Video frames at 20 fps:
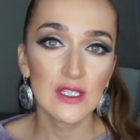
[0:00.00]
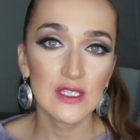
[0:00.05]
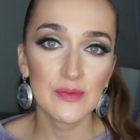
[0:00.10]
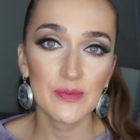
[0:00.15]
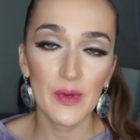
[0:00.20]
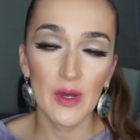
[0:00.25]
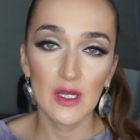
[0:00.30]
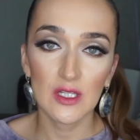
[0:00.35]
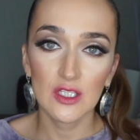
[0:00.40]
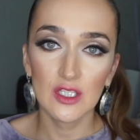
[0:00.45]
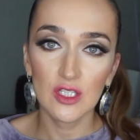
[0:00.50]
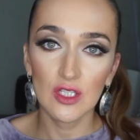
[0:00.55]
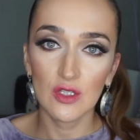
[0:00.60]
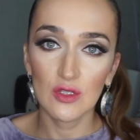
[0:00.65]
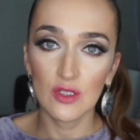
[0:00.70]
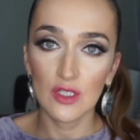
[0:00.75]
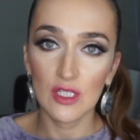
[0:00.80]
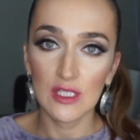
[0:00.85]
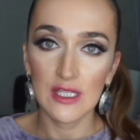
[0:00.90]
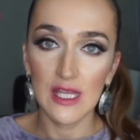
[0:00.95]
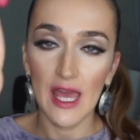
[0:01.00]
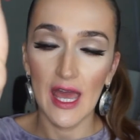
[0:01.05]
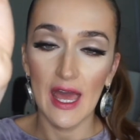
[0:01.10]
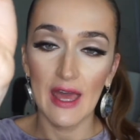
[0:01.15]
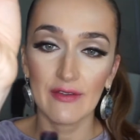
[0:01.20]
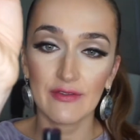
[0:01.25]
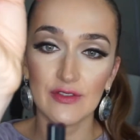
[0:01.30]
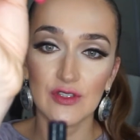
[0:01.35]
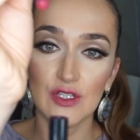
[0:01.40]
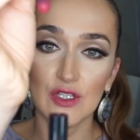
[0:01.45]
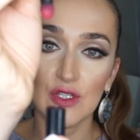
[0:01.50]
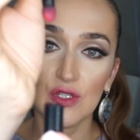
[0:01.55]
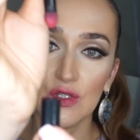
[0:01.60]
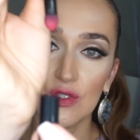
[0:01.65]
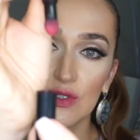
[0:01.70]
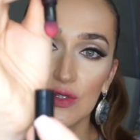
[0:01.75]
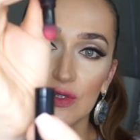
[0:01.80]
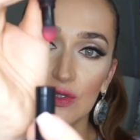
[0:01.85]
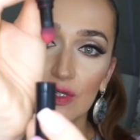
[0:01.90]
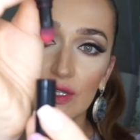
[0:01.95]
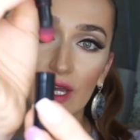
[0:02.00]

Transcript: sponge, you just have to